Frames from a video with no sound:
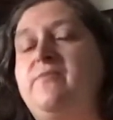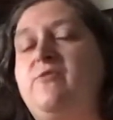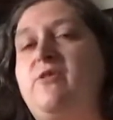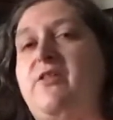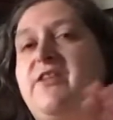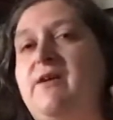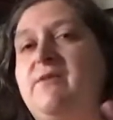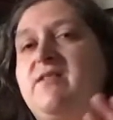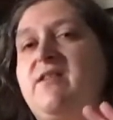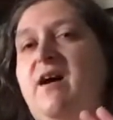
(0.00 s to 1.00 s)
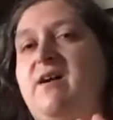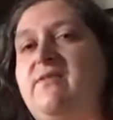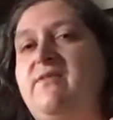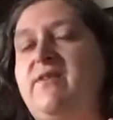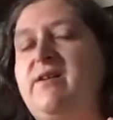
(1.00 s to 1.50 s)
So Althea runs
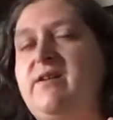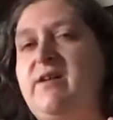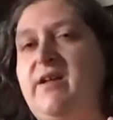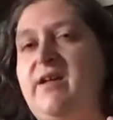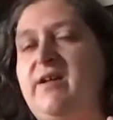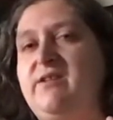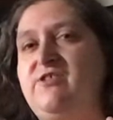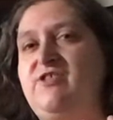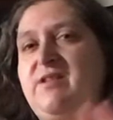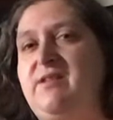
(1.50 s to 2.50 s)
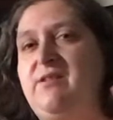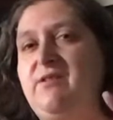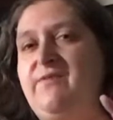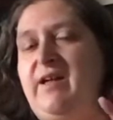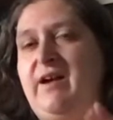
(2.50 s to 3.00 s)
off and she seeks
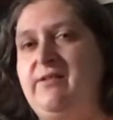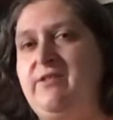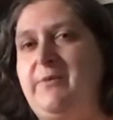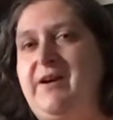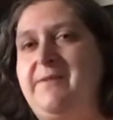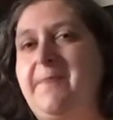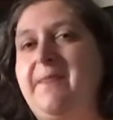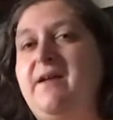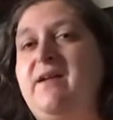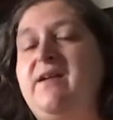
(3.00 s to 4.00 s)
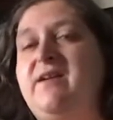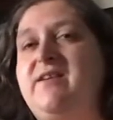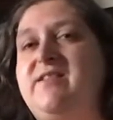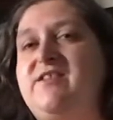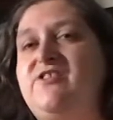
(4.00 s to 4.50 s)
her fate elsewhere.
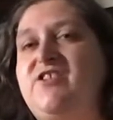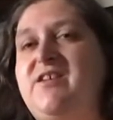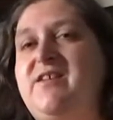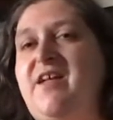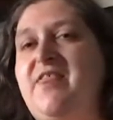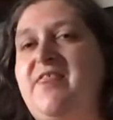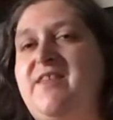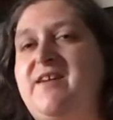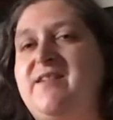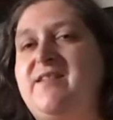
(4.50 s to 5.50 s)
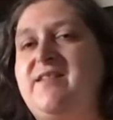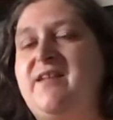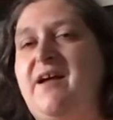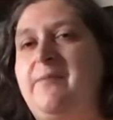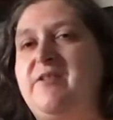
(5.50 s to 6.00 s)
In addition, this
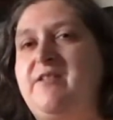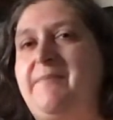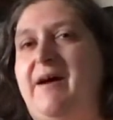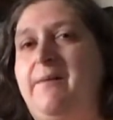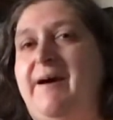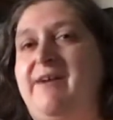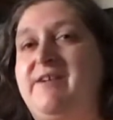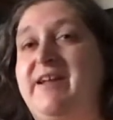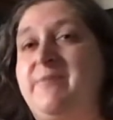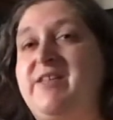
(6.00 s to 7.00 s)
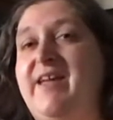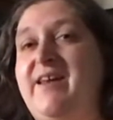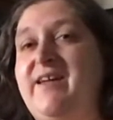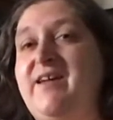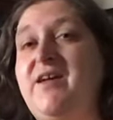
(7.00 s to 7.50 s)
is about a pirate named
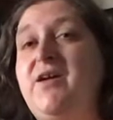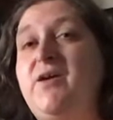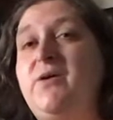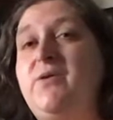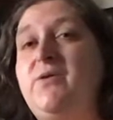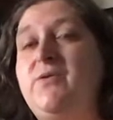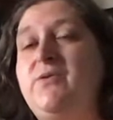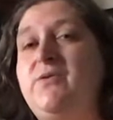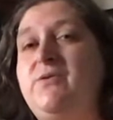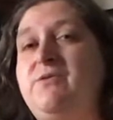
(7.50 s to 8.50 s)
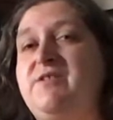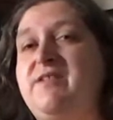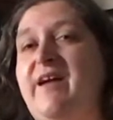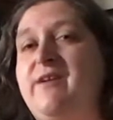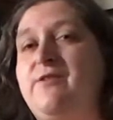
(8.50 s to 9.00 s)
Kenneth who
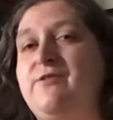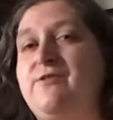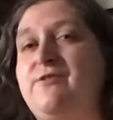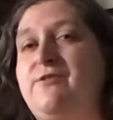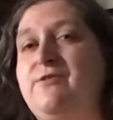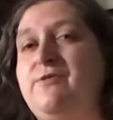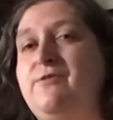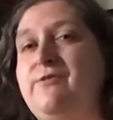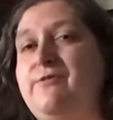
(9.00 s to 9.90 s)
desires to